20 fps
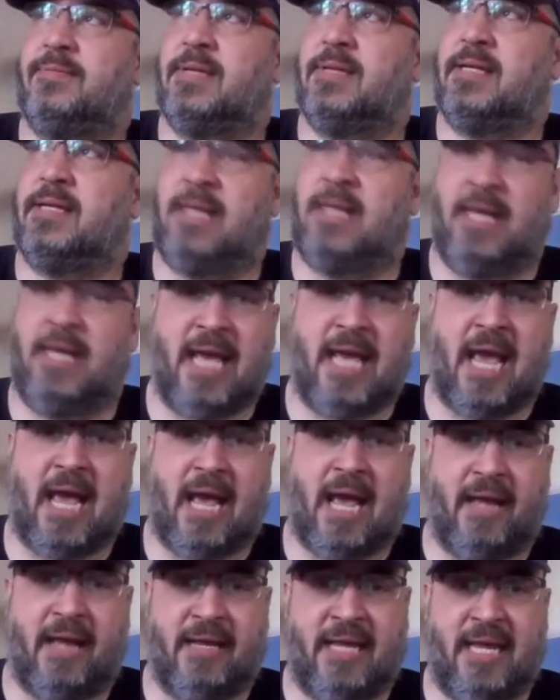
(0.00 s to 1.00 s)

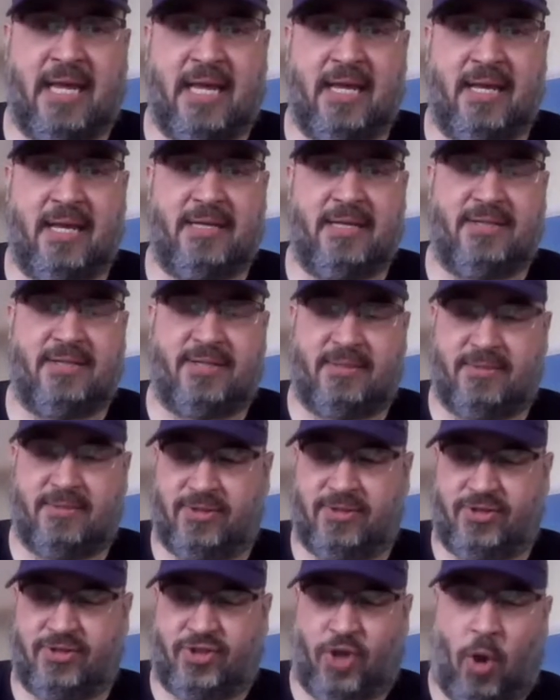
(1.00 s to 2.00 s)
he's
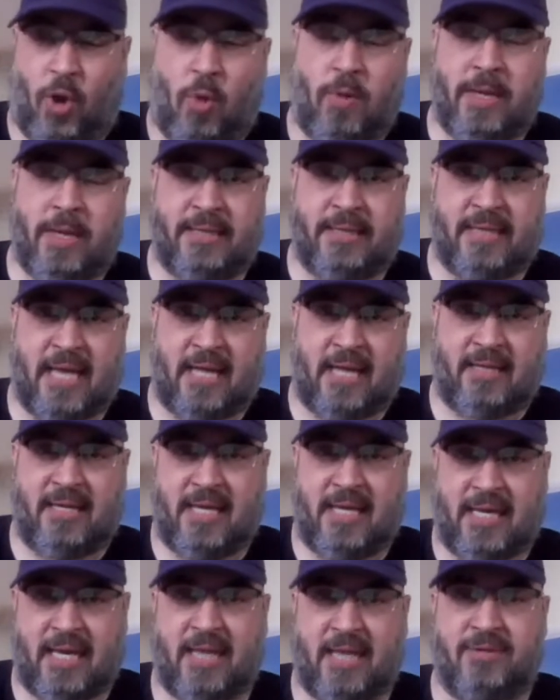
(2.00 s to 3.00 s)
showing that
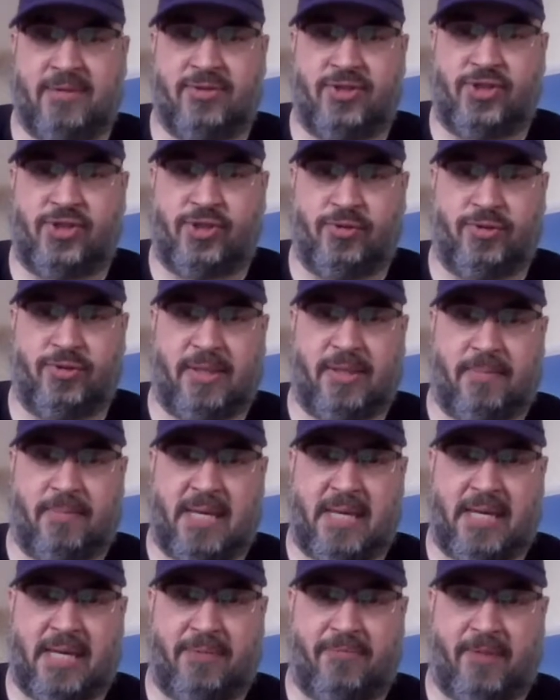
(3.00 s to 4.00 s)
he can shoot the
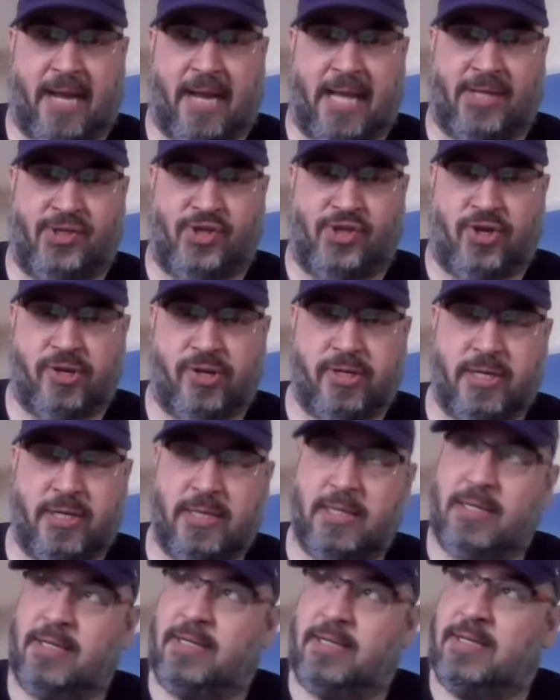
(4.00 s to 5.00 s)
mid range.
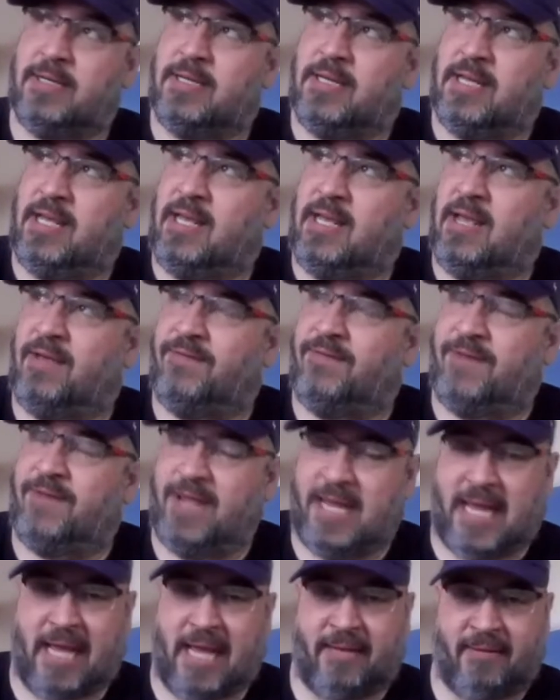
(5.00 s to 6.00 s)
If
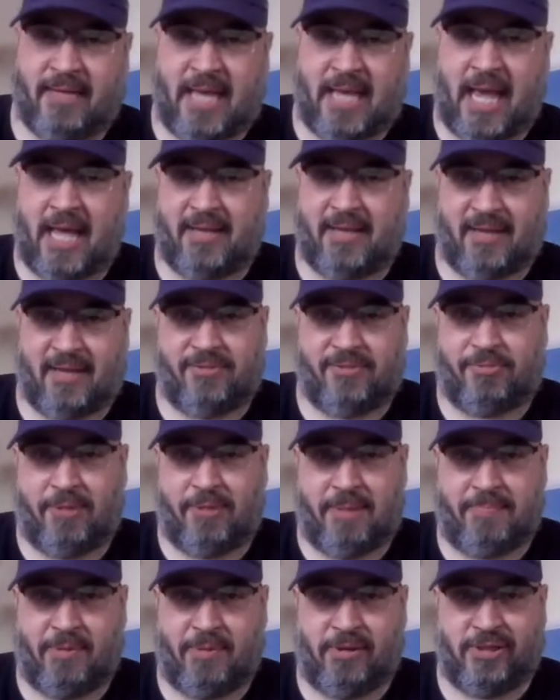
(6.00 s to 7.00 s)
he can get a
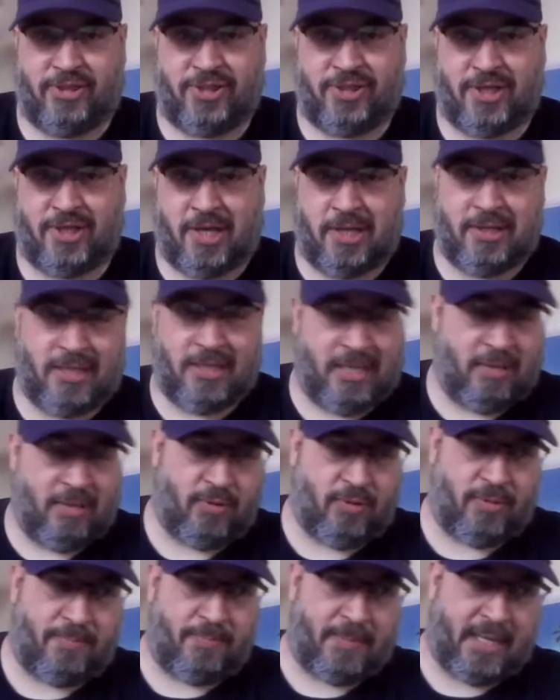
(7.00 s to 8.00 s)
3-point shot, he
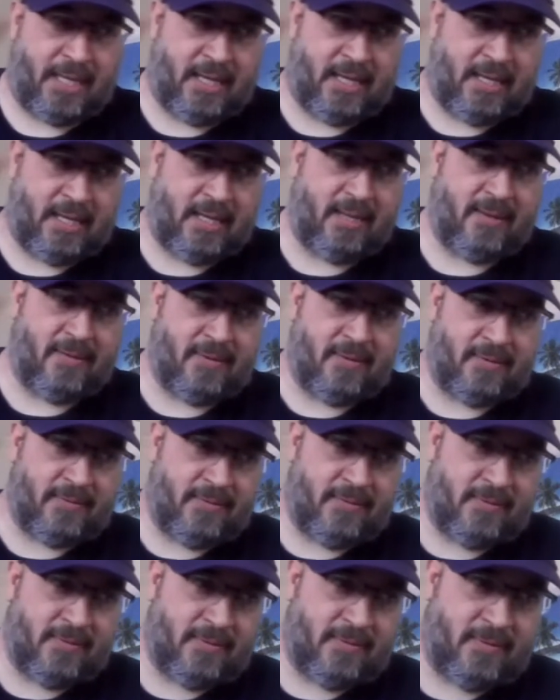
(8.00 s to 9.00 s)
would be
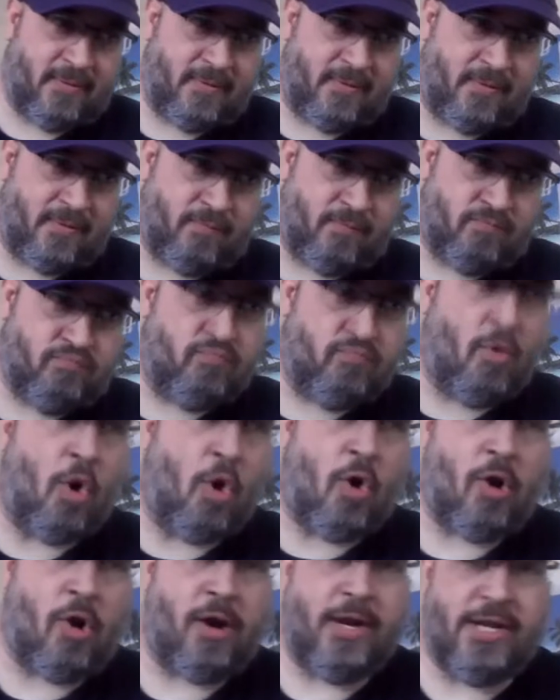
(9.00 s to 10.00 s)

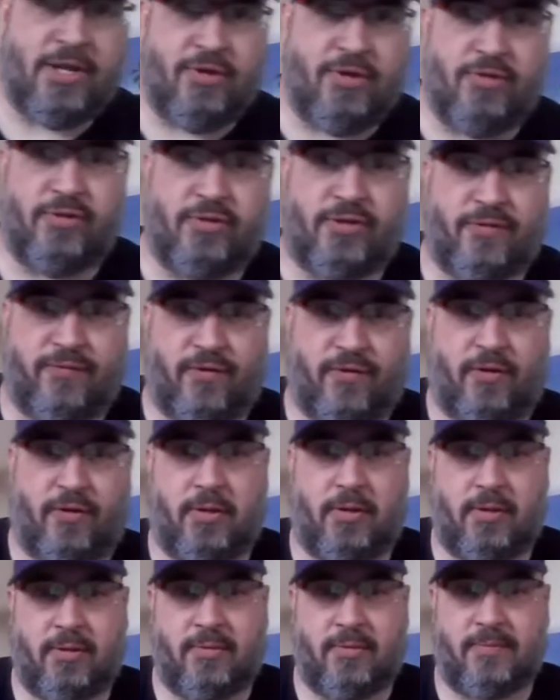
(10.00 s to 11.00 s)
more
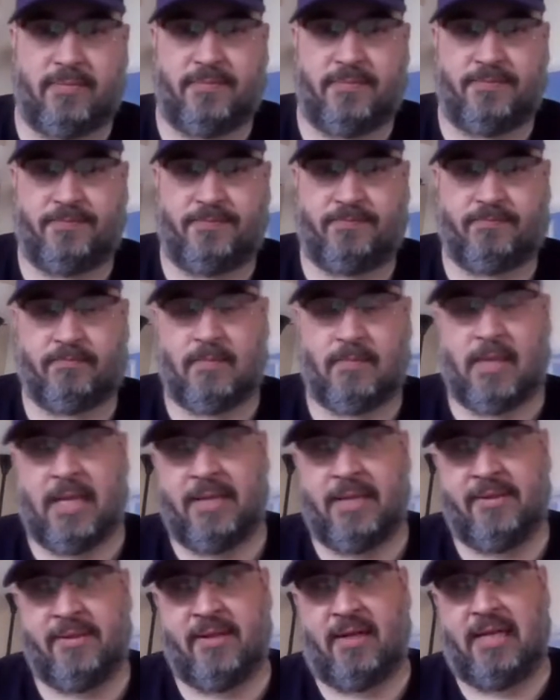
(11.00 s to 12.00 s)
useful
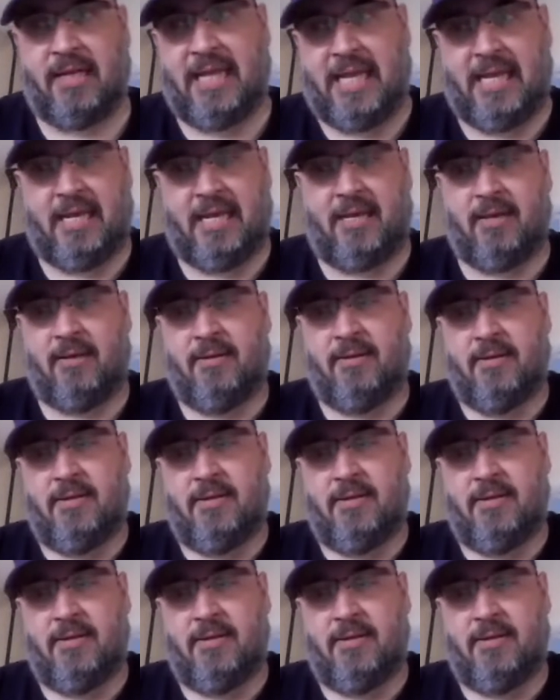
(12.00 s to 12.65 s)
in the league.